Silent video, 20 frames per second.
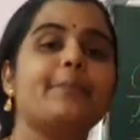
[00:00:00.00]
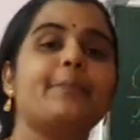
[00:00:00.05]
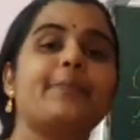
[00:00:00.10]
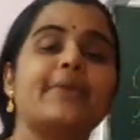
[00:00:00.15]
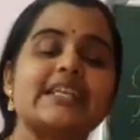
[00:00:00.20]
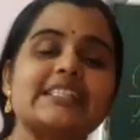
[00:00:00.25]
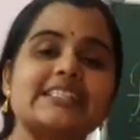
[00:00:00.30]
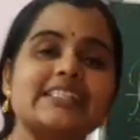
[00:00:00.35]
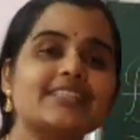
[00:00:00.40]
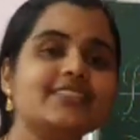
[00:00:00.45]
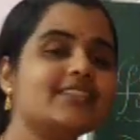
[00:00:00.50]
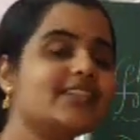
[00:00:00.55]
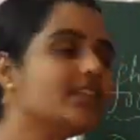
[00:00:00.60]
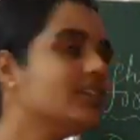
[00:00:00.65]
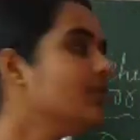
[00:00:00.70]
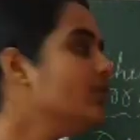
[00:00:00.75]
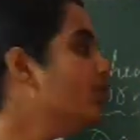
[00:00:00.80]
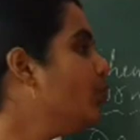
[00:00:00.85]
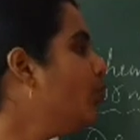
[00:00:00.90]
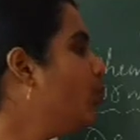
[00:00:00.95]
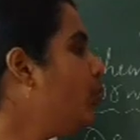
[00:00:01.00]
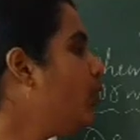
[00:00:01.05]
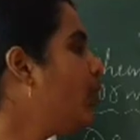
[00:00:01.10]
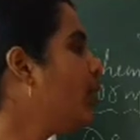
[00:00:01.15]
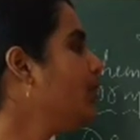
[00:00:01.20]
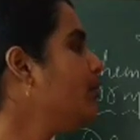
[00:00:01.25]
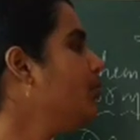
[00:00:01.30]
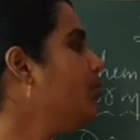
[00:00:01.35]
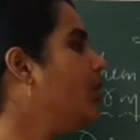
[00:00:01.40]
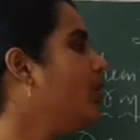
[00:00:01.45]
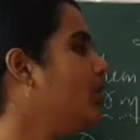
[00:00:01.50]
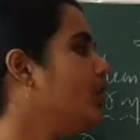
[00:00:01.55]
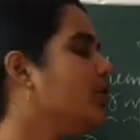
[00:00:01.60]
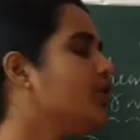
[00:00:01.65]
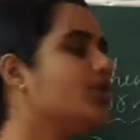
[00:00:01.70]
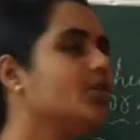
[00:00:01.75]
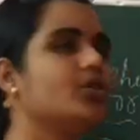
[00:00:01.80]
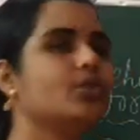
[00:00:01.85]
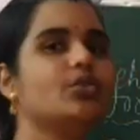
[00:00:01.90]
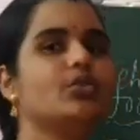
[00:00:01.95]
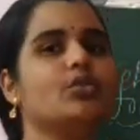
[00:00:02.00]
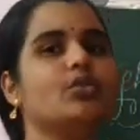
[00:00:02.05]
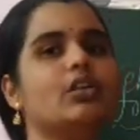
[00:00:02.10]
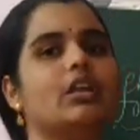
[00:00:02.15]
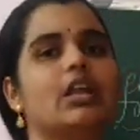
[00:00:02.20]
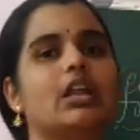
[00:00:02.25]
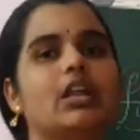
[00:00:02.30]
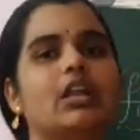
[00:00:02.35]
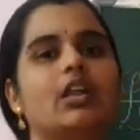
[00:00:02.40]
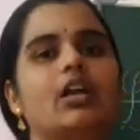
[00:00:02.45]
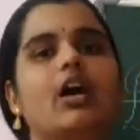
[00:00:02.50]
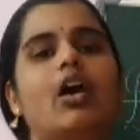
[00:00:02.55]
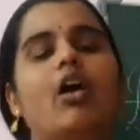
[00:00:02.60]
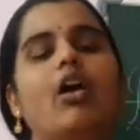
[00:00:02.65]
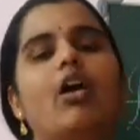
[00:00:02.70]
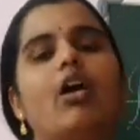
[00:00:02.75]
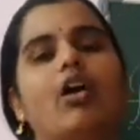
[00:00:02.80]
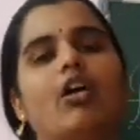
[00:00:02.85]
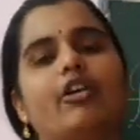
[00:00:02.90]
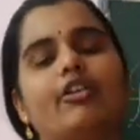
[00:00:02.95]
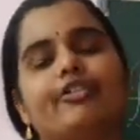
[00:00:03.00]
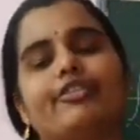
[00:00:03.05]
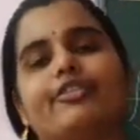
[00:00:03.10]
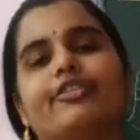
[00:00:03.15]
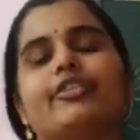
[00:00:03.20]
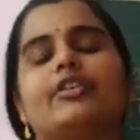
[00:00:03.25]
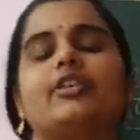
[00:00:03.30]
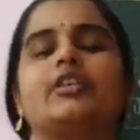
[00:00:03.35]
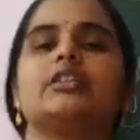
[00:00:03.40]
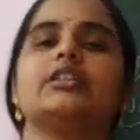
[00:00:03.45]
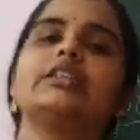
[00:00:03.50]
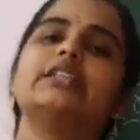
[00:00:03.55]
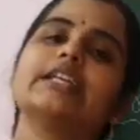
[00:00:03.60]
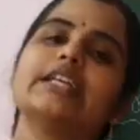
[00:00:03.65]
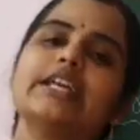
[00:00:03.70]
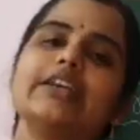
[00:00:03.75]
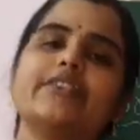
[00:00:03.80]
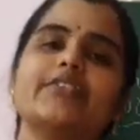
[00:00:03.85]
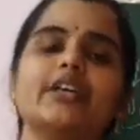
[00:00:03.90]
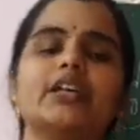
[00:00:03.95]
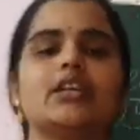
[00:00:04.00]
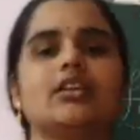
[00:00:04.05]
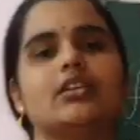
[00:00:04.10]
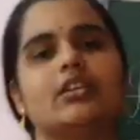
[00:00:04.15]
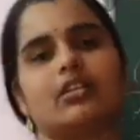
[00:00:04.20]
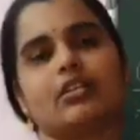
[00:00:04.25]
present in one molecule of the given